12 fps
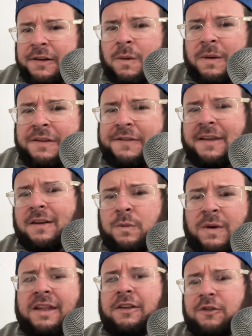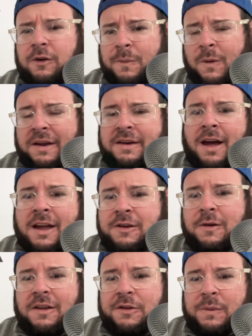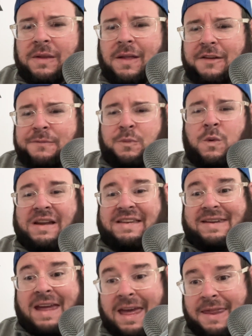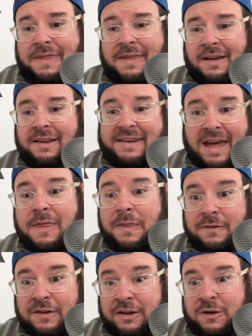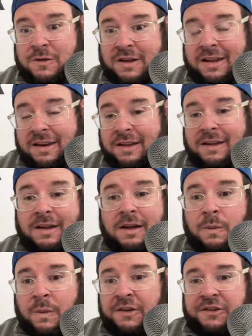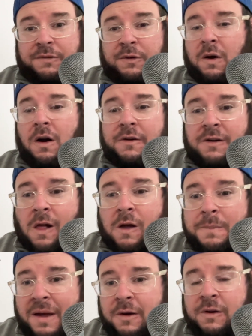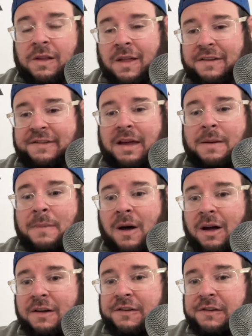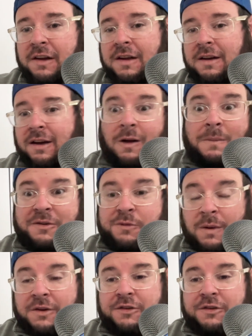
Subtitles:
Instead of winning 2.9 units, we lost a tenth of a unit, which if you're a $100 bettor, you lost $10 and almost won